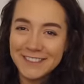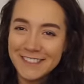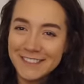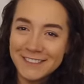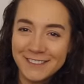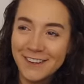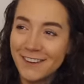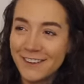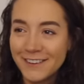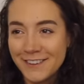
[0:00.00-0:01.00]
just like
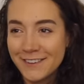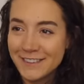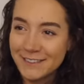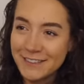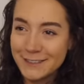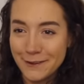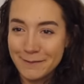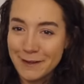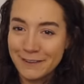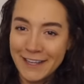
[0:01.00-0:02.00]
so close that we joke
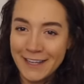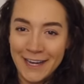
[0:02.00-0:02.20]
about like